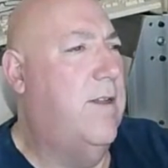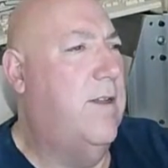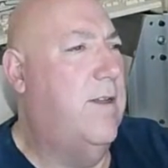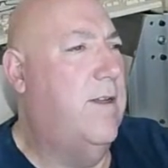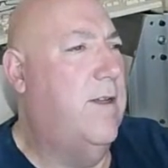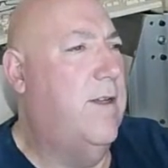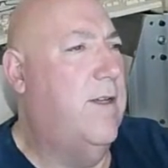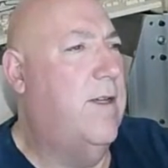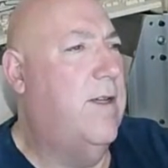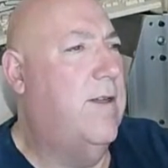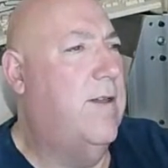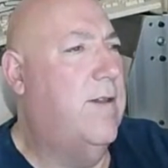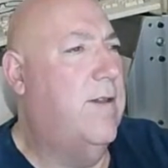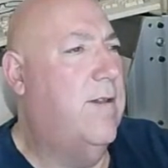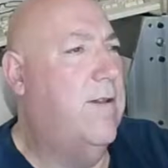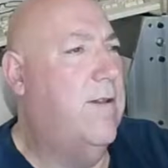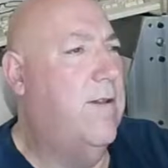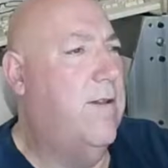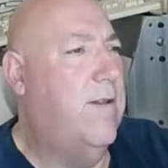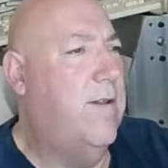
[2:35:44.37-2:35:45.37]
Yeah,
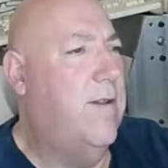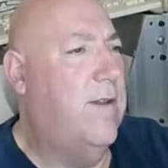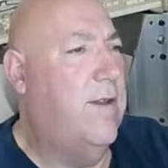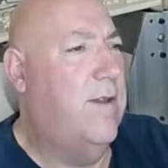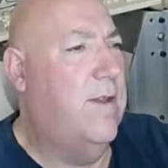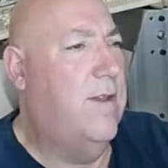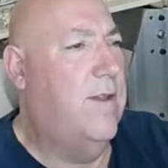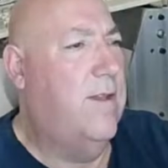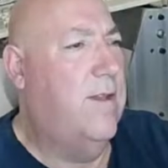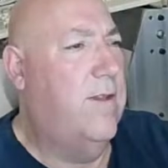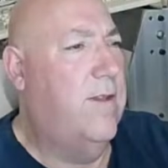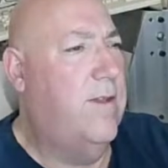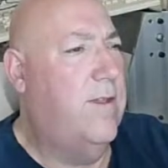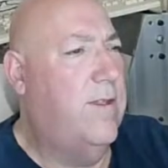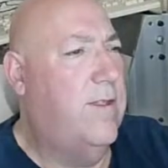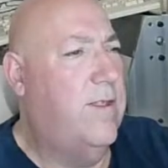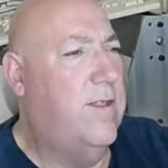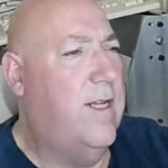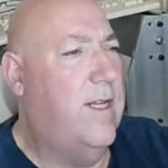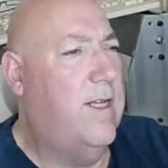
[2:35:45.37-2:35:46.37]
this
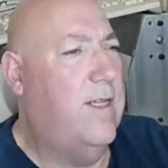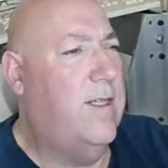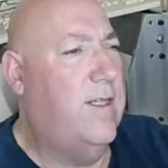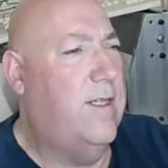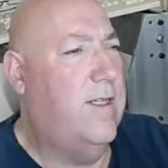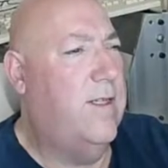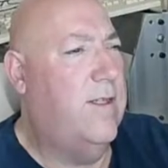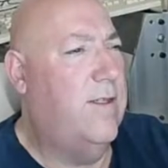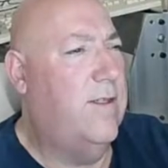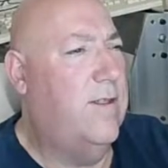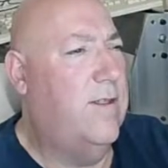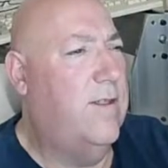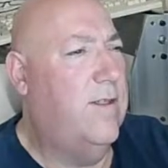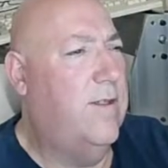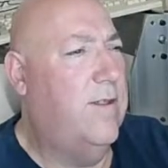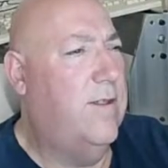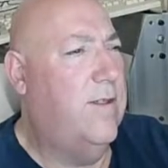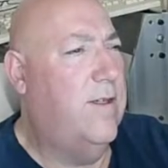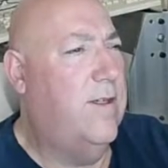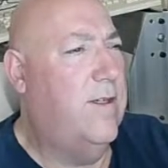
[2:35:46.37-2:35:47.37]
settings
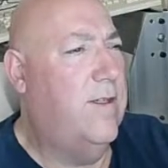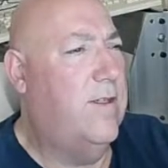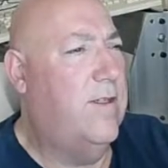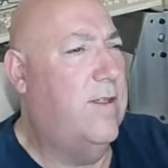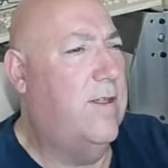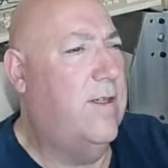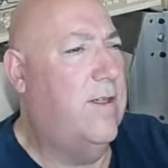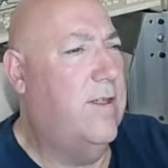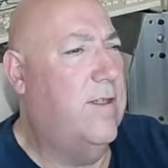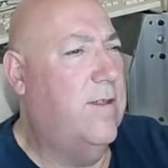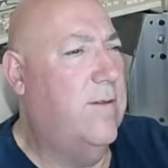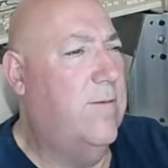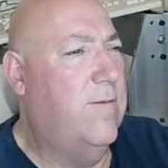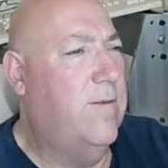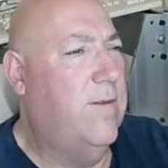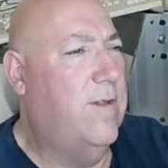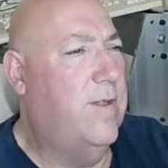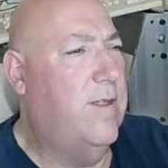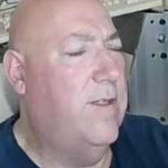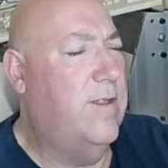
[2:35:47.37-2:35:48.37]
needs
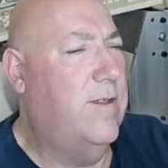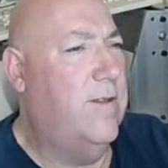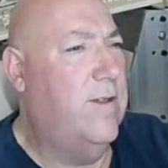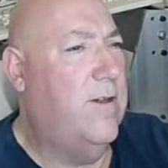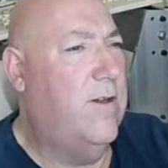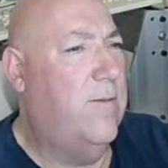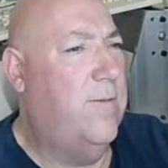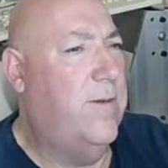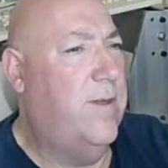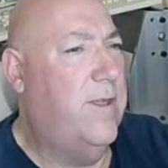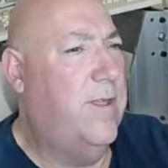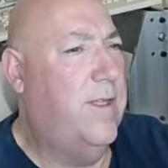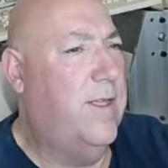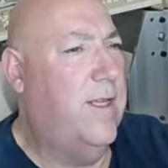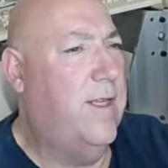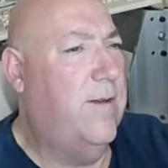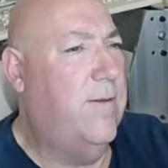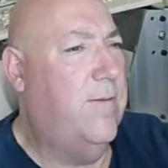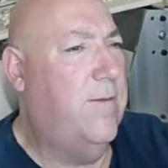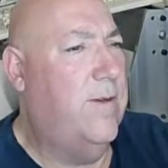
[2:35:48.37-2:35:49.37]
a copy of
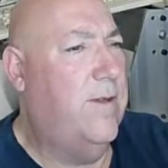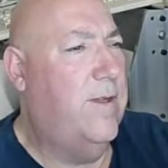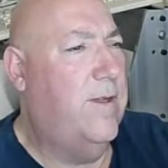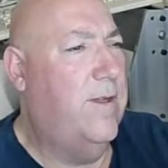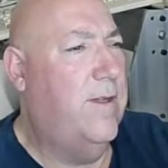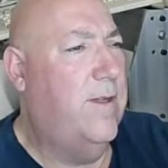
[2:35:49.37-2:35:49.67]
that one.